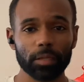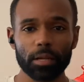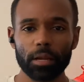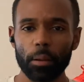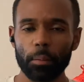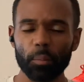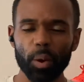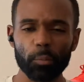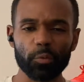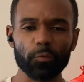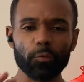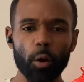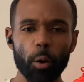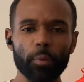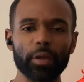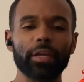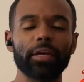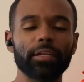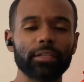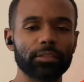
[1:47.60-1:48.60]
But before we
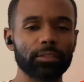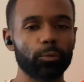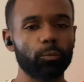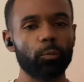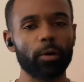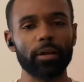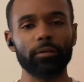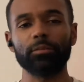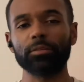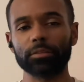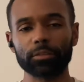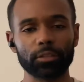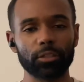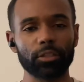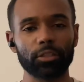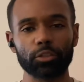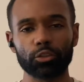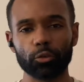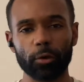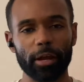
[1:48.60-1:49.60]
get into what
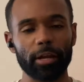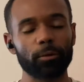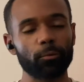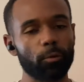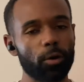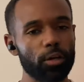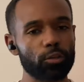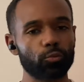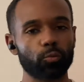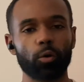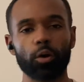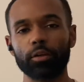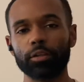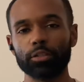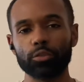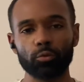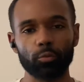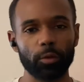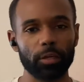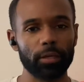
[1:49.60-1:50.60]
the training runs were
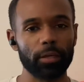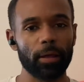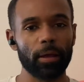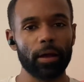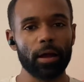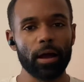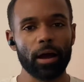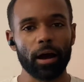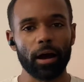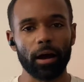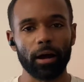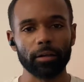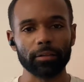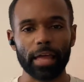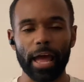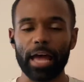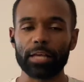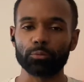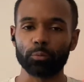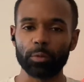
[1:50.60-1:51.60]
this week,
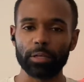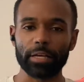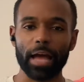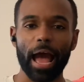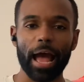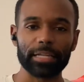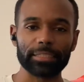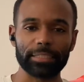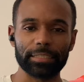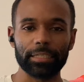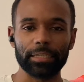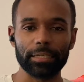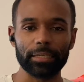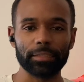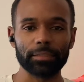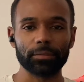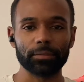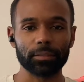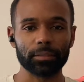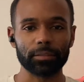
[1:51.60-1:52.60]
last week I
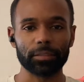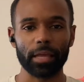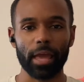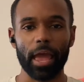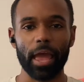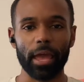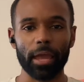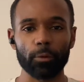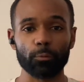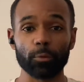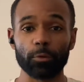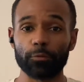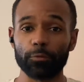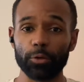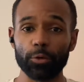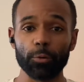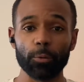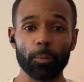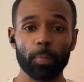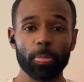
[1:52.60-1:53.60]
teased a
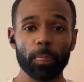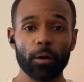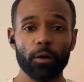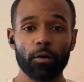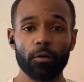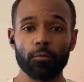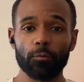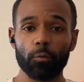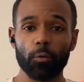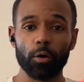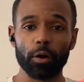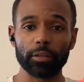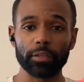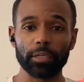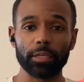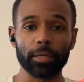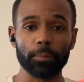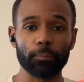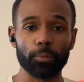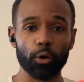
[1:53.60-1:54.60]
review for
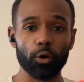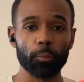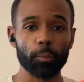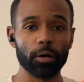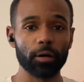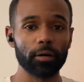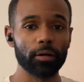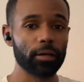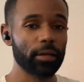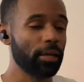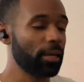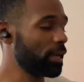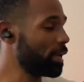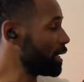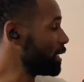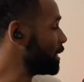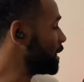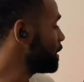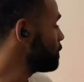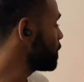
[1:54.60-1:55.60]
the Puma
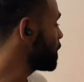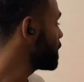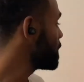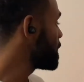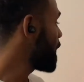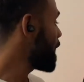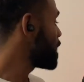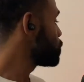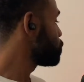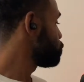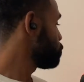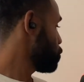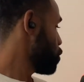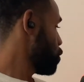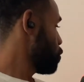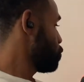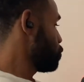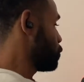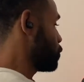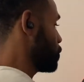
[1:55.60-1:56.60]
Deviate
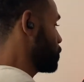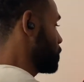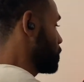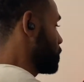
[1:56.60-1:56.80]
Nitros.